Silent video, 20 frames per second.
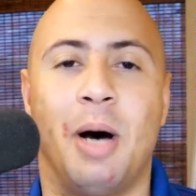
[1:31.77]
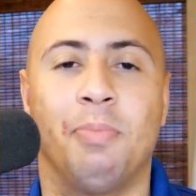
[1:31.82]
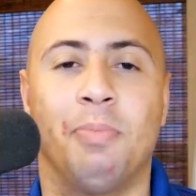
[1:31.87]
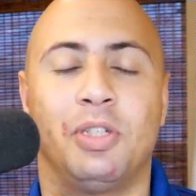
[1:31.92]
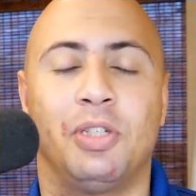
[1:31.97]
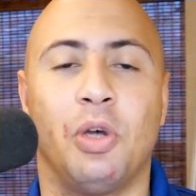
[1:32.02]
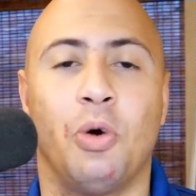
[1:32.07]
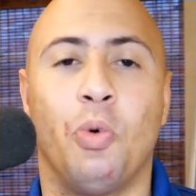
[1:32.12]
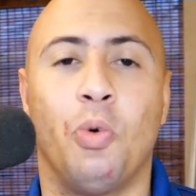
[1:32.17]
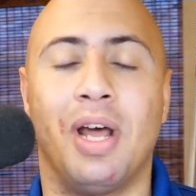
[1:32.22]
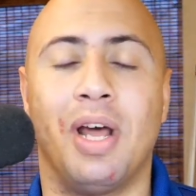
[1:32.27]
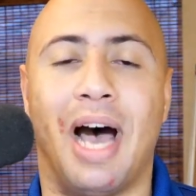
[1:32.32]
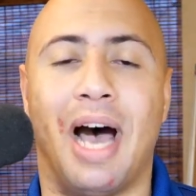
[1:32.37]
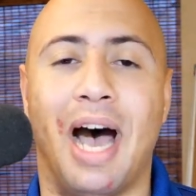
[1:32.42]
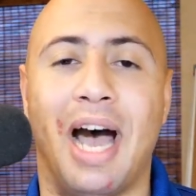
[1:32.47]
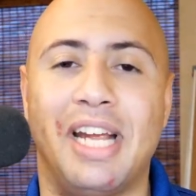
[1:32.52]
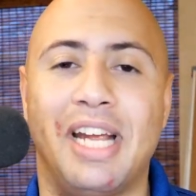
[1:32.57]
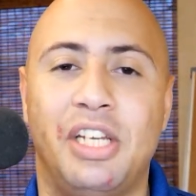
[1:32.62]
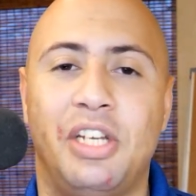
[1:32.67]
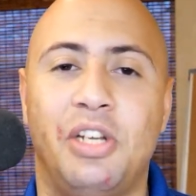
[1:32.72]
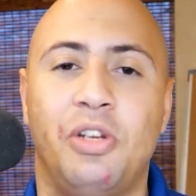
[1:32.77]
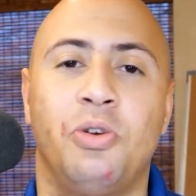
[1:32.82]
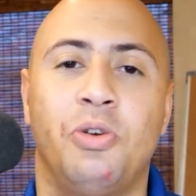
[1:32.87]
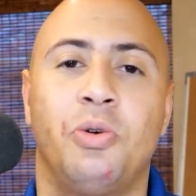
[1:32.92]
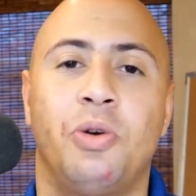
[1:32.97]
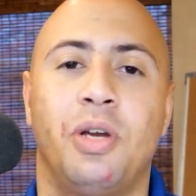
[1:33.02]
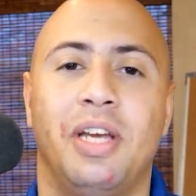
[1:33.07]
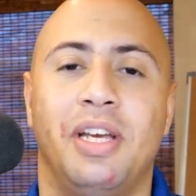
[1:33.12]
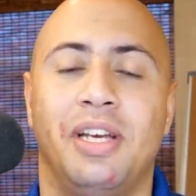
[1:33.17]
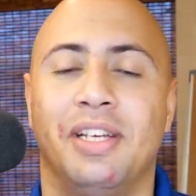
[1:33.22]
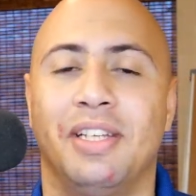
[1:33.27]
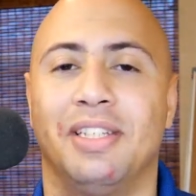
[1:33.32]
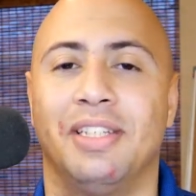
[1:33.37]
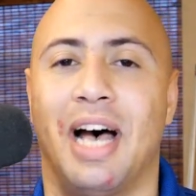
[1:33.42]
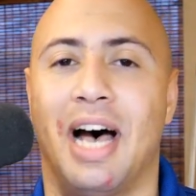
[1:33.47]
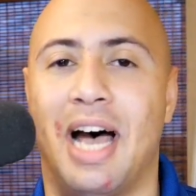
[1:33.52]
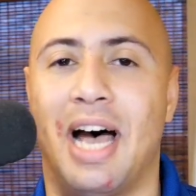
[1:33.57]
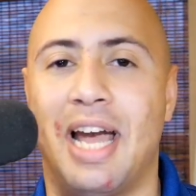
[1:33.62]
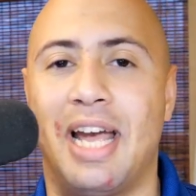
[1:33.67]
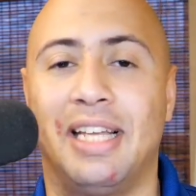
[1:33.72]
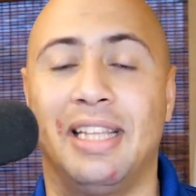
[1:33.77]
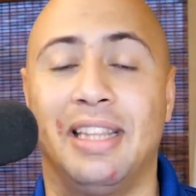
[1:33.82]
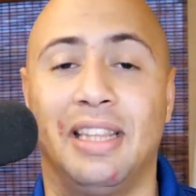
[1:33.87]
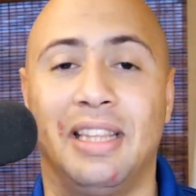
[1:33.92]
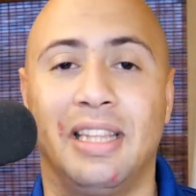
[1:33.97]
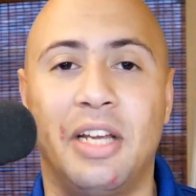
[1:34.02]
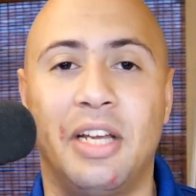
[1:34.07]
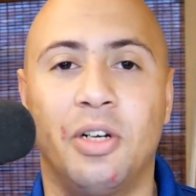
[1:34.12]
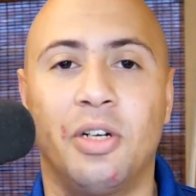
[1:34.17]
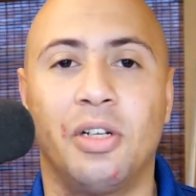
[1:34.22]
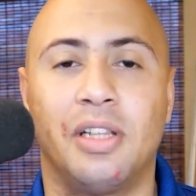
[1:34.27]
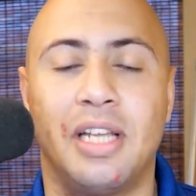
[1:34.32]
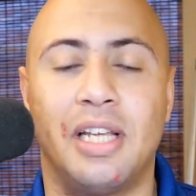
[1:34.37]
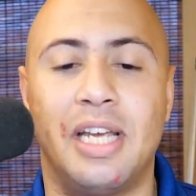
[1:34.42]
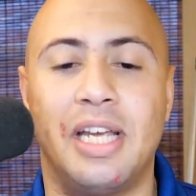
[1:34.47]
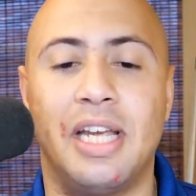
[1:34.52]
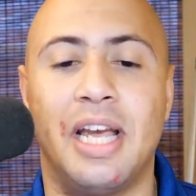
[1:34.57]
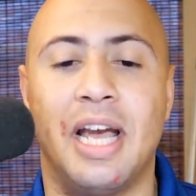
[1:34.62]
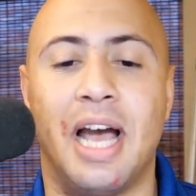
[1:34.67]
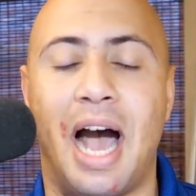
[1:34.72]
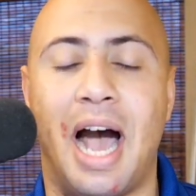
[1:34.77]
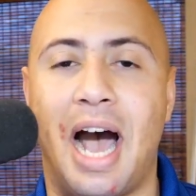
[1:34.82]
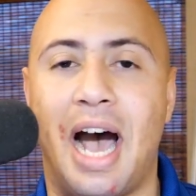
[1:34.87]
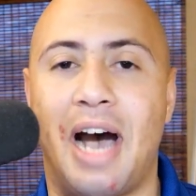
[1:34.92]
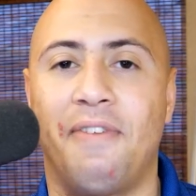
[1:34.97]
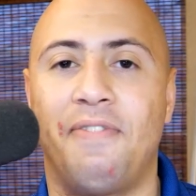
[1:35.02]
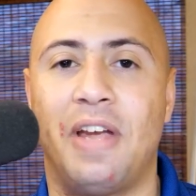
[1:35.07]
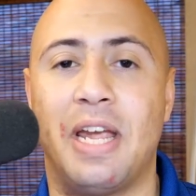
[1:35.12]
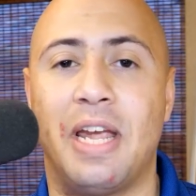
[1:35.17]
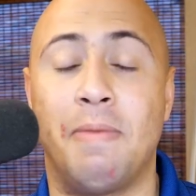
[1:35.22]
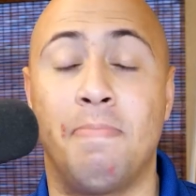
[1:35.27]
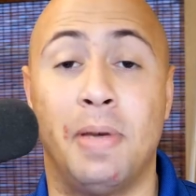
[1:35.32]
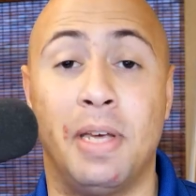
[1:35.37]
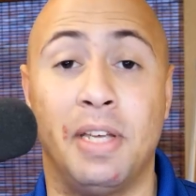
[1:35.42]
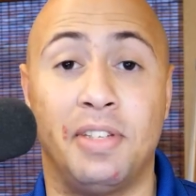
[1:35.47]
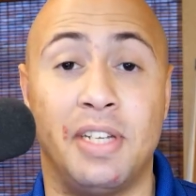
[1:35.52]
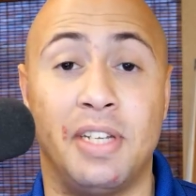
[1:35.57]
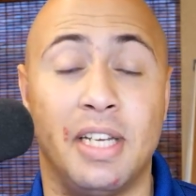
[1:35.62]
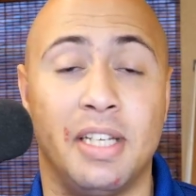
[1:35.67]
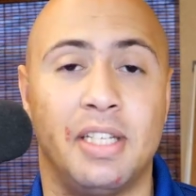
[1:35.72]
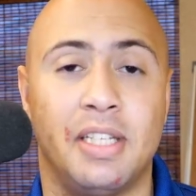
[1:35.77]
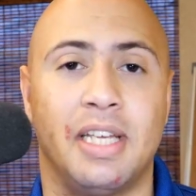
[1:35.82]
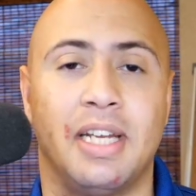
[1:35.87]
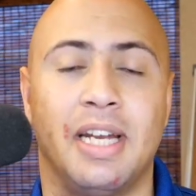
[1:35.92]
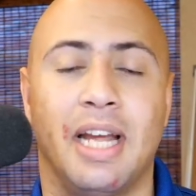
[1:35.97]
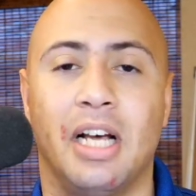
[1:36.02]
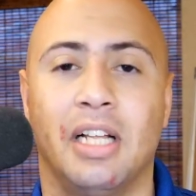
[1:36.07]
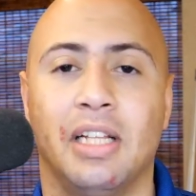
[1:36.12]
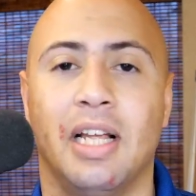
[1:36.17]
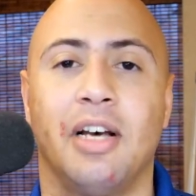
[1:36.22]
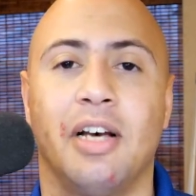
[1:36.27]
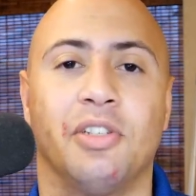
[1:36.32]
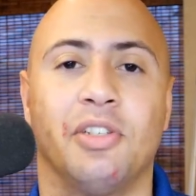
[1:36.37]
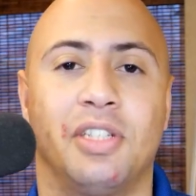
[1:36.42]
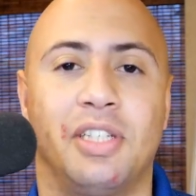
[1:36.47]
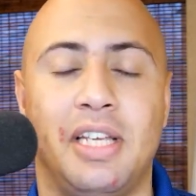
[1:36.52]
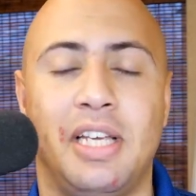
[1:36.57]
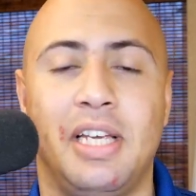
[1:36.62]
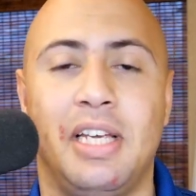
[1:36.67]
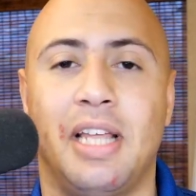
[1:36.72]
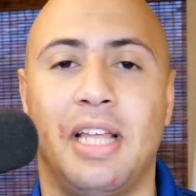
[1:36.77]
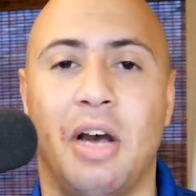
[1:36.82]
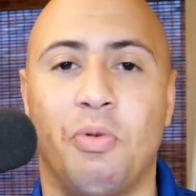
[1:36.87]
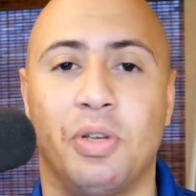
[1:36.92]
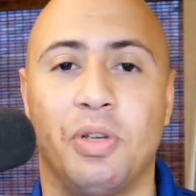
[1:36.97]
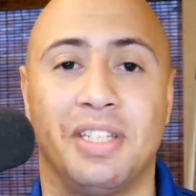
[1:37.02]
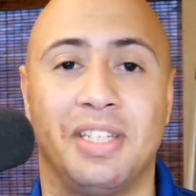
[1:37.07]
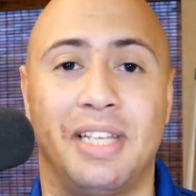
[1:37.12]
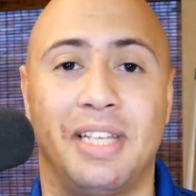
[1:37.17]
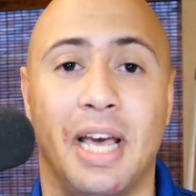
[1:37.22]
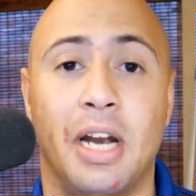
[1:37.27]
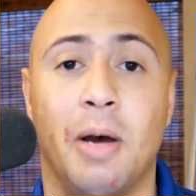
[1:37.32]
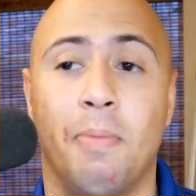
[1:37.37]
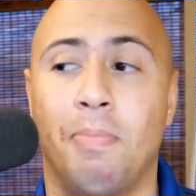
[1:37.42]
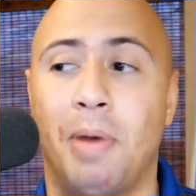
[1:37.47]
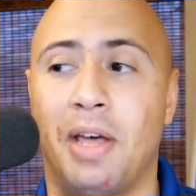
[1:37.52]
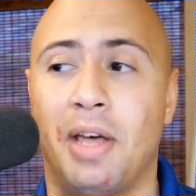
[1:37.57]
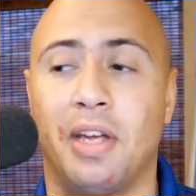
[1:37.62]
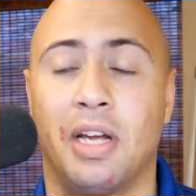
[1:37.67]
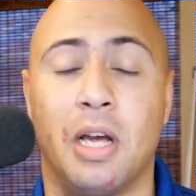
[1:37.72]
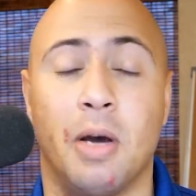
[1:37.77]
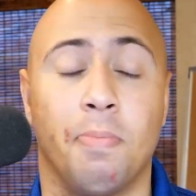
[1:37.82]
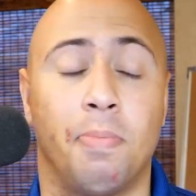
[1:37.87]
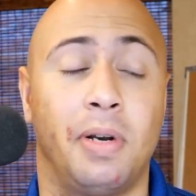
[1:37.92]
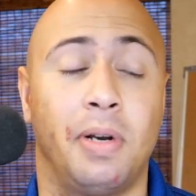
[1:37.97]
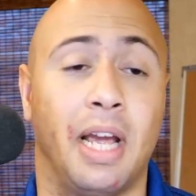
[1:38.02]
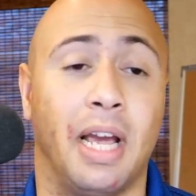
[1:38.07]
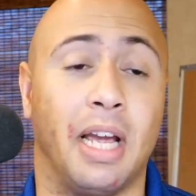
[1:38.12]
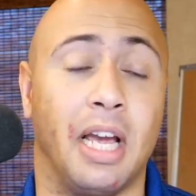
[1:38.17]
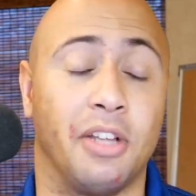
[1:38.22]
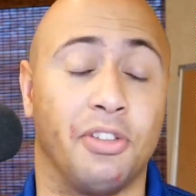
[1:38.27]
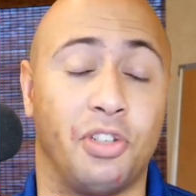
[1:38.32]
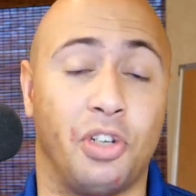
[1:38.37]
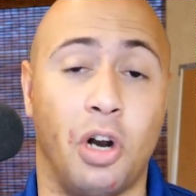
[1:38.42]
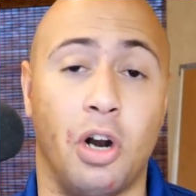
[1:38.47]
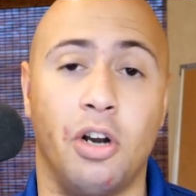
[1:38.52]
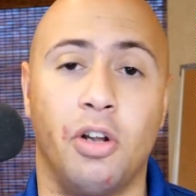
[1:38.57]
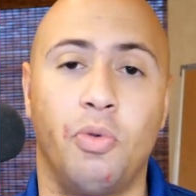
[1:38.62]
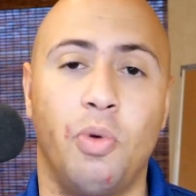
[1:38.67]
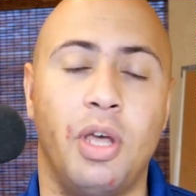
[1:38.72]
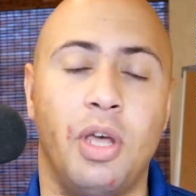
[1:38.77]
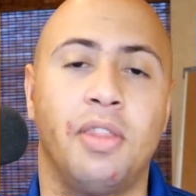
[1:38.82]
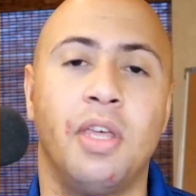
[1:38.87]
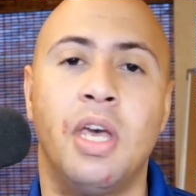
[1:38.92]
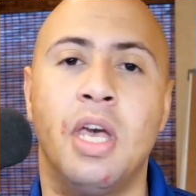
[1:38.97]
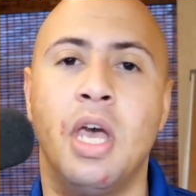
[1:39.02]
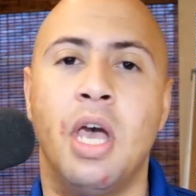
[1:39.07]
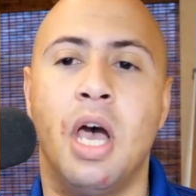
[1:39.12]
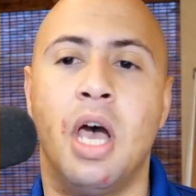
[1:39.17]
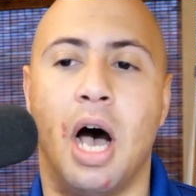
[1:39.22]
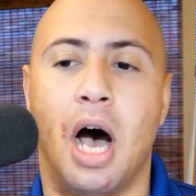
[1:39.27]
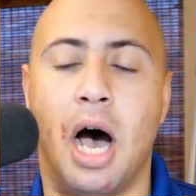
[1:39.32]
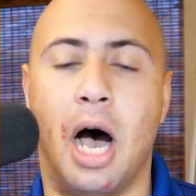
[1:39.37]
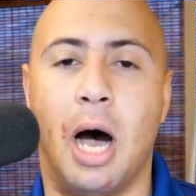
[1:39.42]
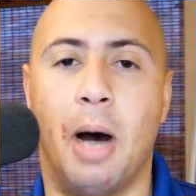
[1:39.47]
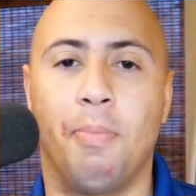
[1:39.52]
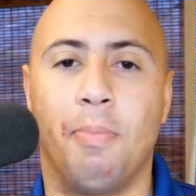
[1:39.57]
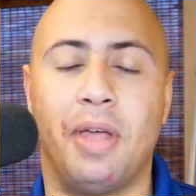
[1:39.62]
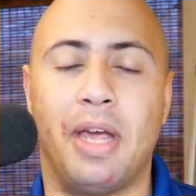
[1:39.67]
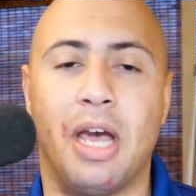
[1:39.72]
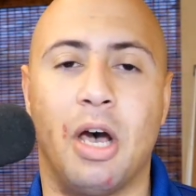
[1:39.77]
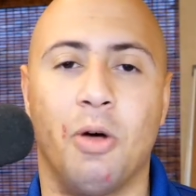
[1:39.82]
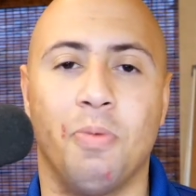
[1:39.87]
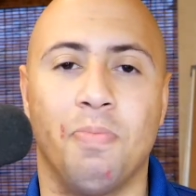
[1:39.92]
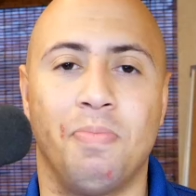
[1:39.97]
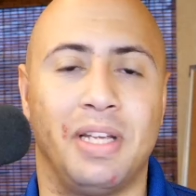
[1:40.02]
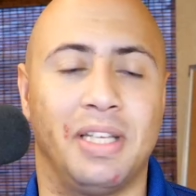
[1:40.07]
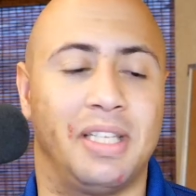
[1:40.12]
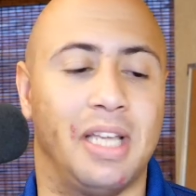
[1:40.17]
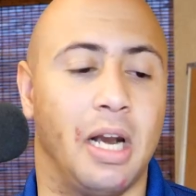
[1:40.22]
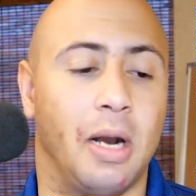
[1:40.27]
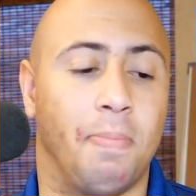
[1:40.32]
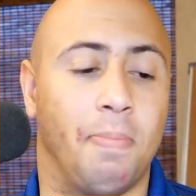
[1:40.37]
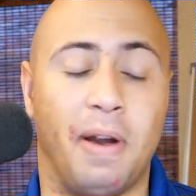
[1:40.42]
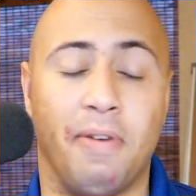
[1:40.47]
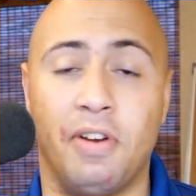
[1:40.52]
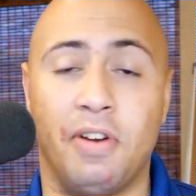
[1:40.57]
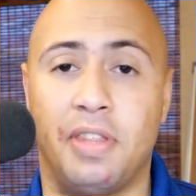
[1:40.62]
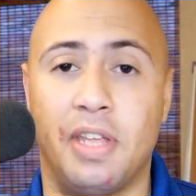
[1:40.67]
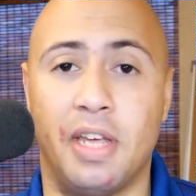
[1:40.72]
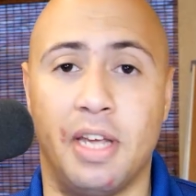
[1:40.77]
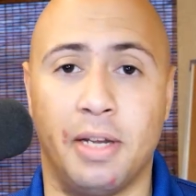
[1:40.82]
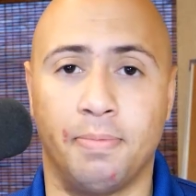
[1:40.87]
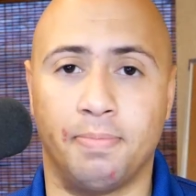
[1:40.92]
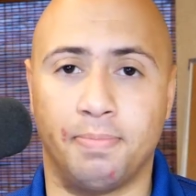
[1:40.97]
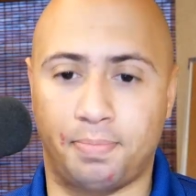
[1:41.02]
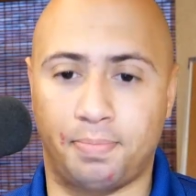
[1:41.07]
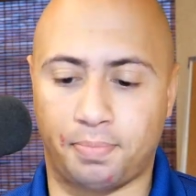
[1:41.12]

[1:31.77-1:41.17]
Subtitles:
So what I do is I literally have a business, an LLC that was set up by the company I got started with. They helped me set up everything.